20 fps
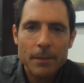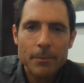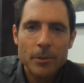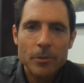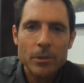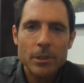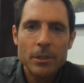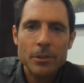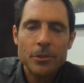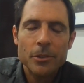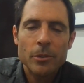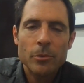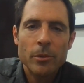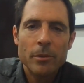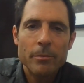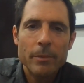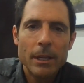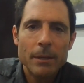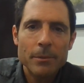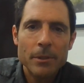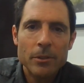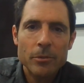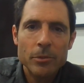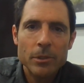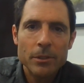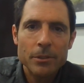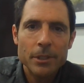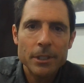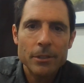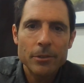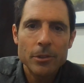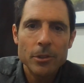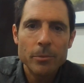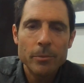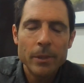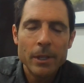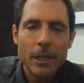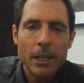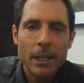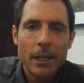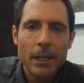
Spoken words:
I'm a realtor with Mammoth Realty Group,